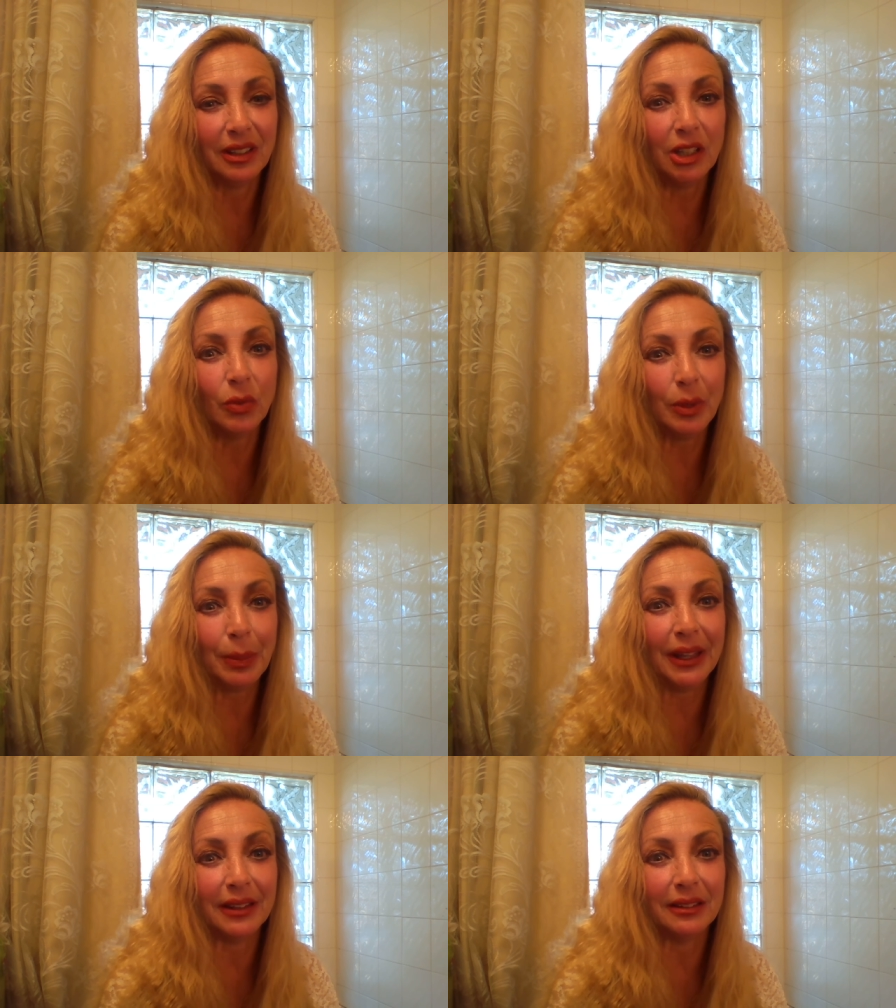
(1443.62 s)
you need to
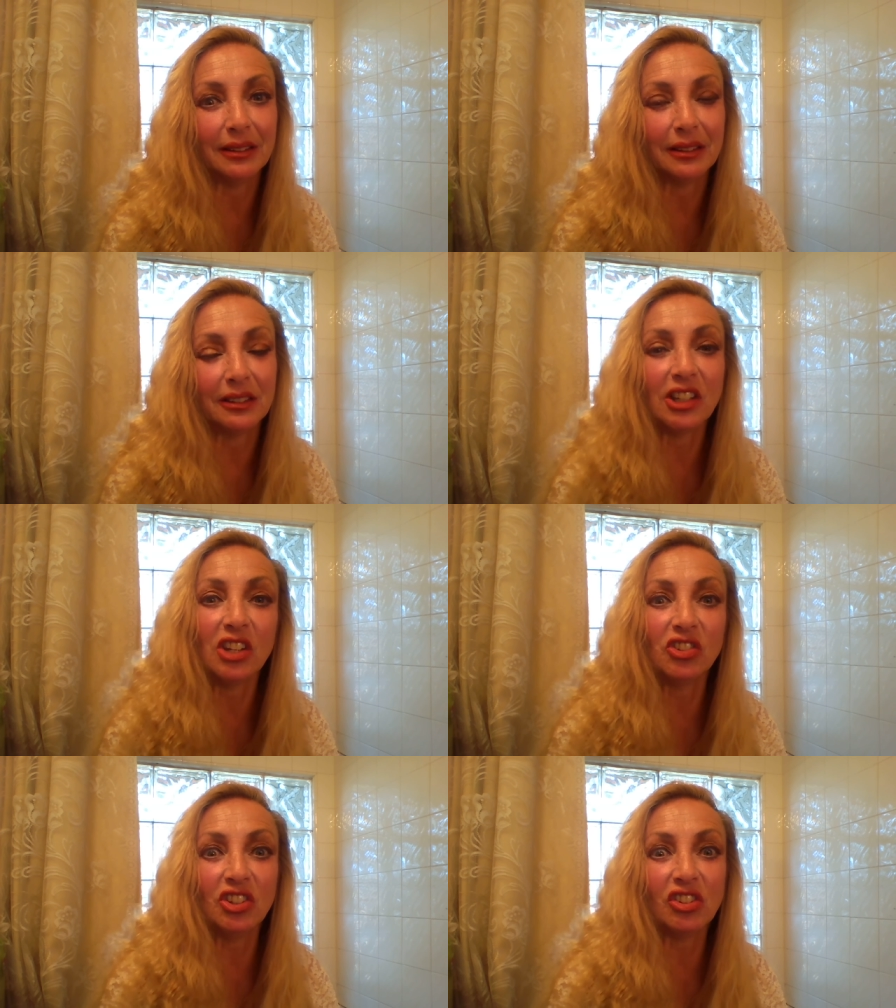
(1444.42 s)
repent and
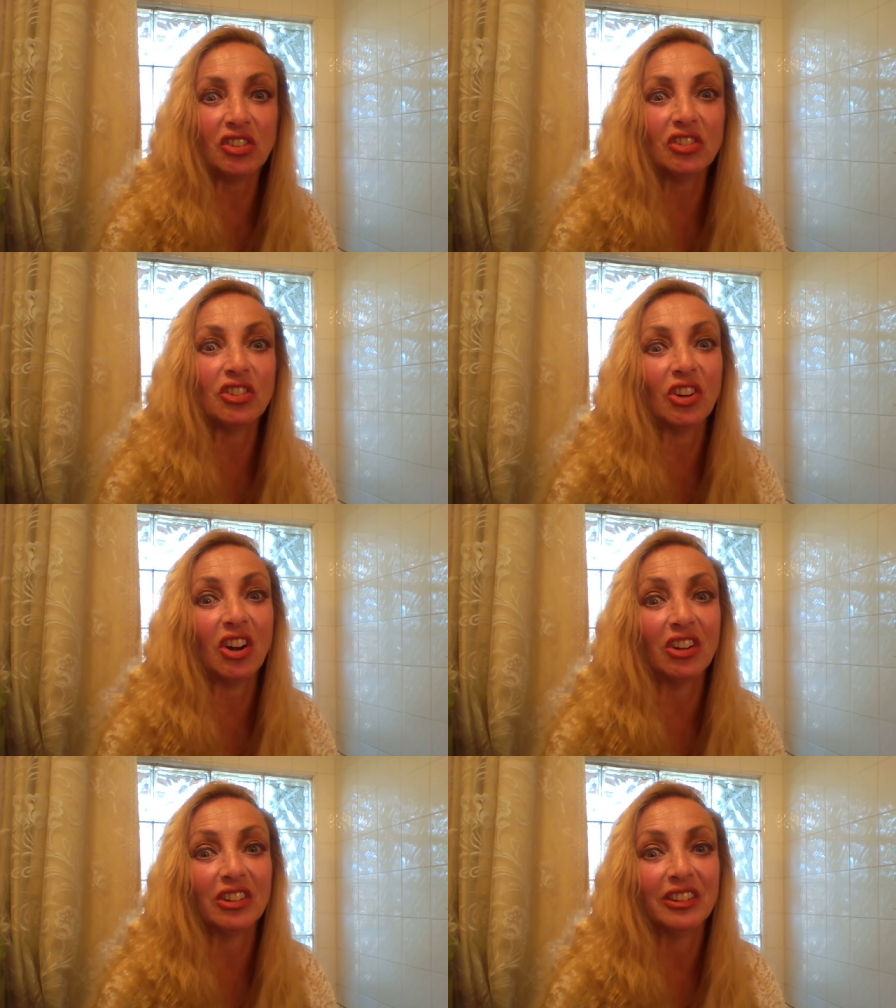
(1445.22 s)
take Jesus into your
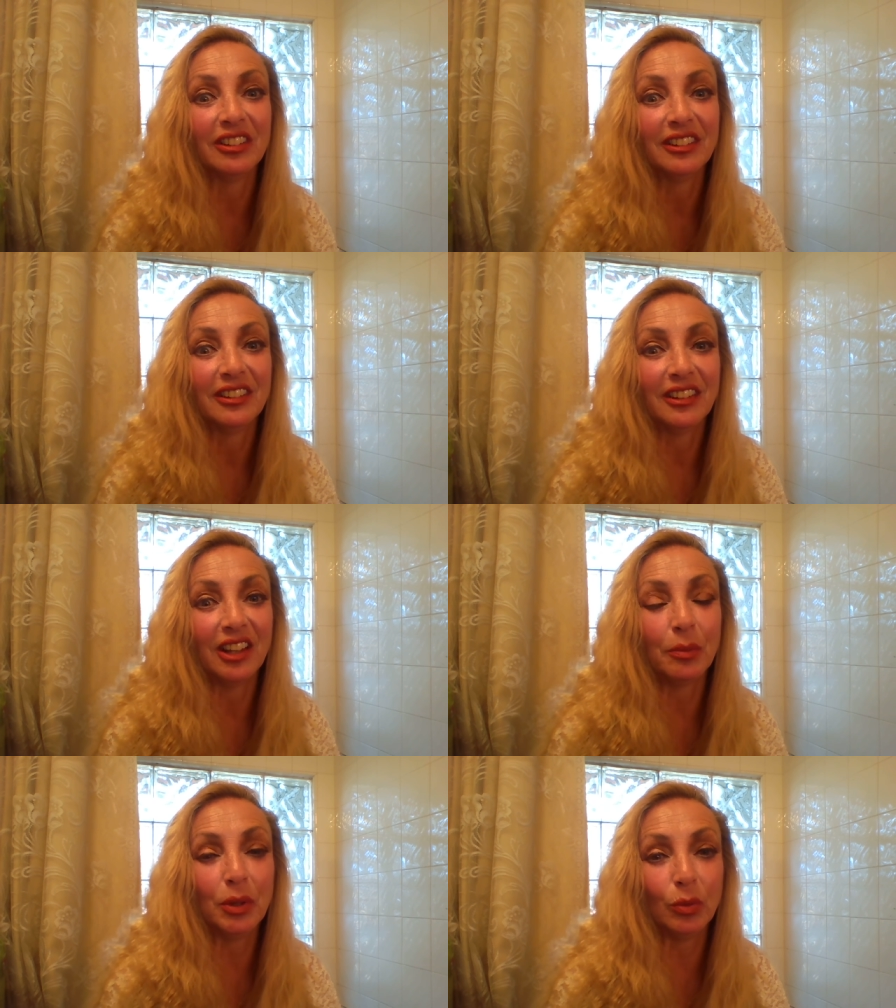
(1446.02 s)
heart
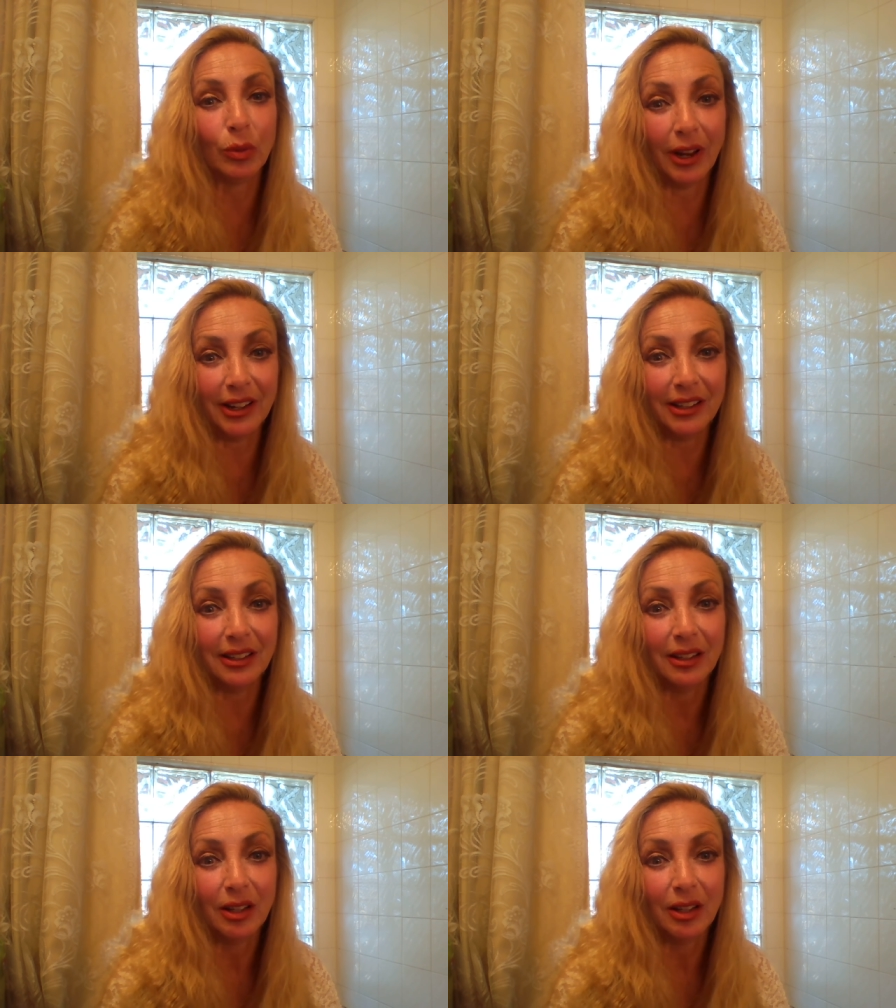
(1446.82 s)
and be ready.